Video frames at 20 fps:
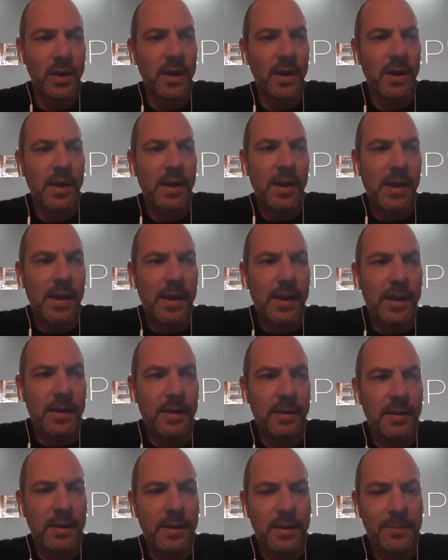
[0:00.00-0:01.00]

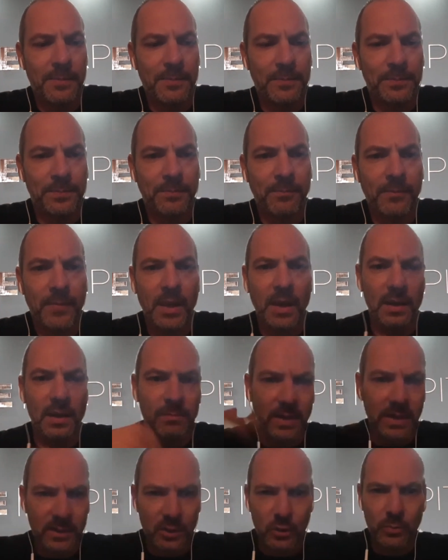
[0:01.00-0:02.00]

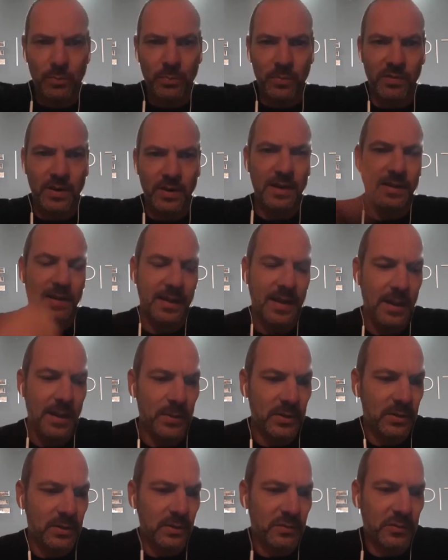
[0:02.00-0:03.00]
But you provide the
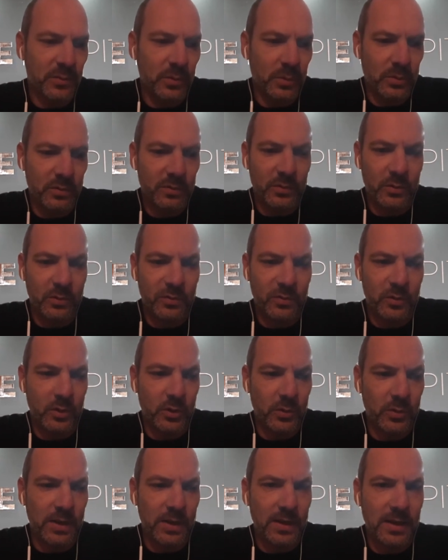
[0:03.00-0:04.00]
capital for
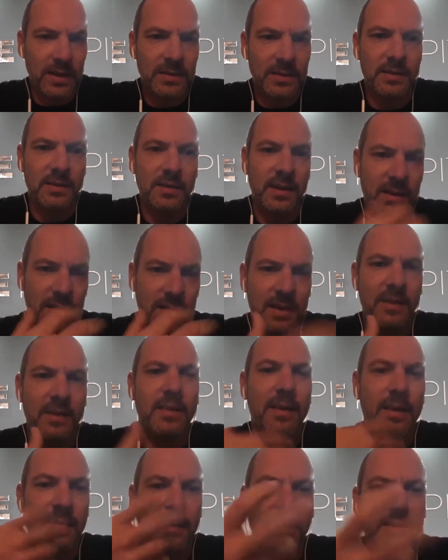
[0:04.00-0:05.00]
doing that. And
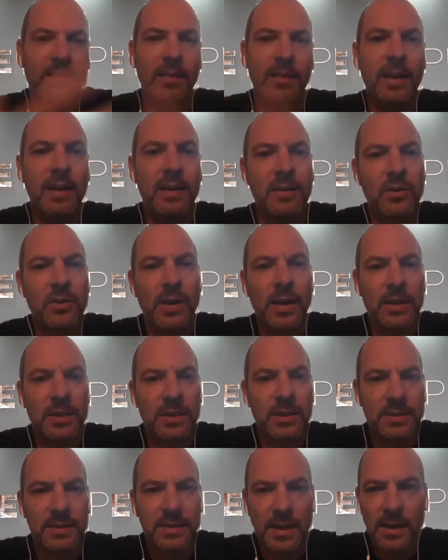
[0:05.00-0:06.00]
in the end, you're actually
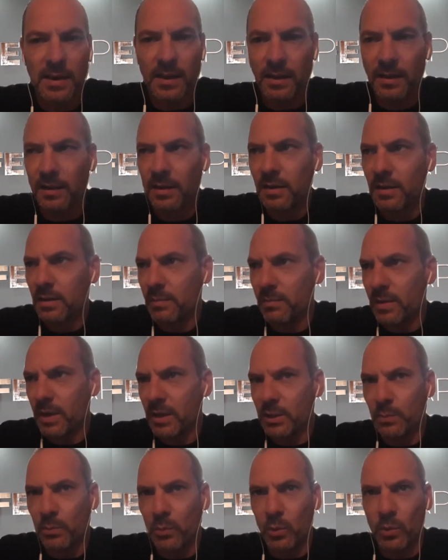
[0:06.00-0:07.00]
selling much
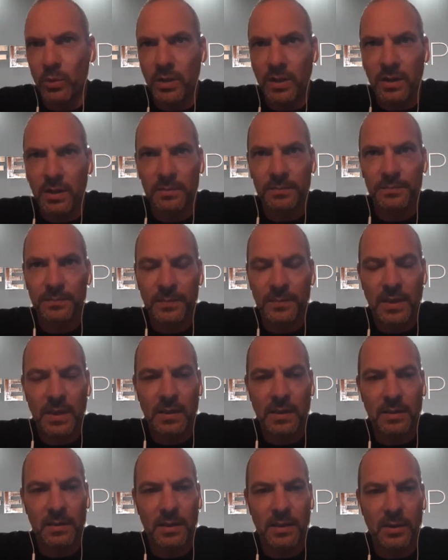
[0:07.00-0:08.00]
more than
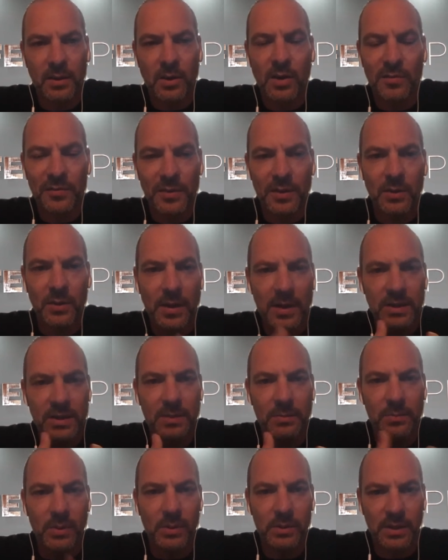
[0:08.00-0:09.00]
coffee. You're actually
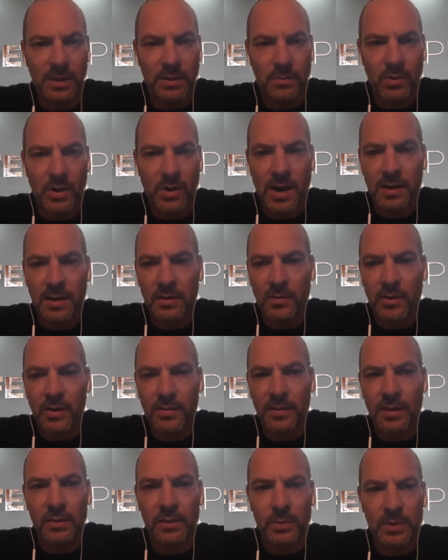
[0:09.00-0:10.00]
building a brand around
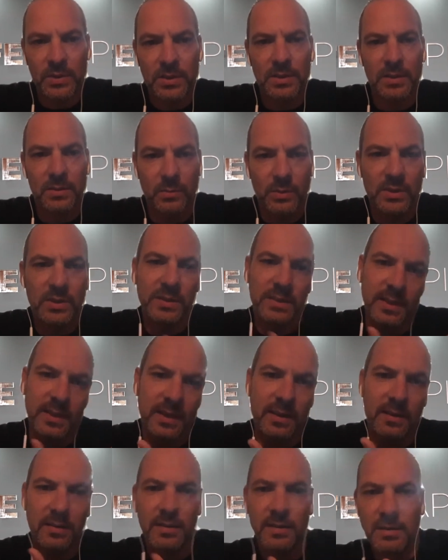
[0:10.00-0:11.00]
that, which is
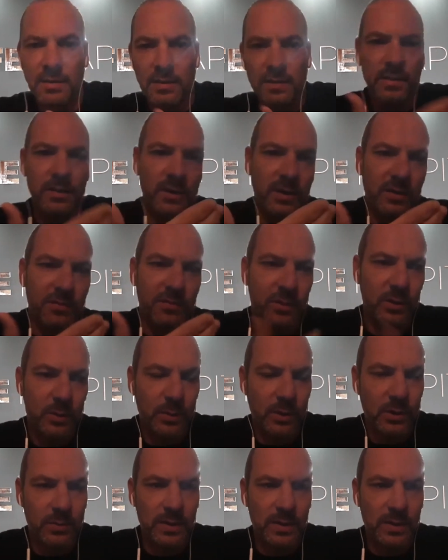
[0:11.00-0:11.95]
again the difference between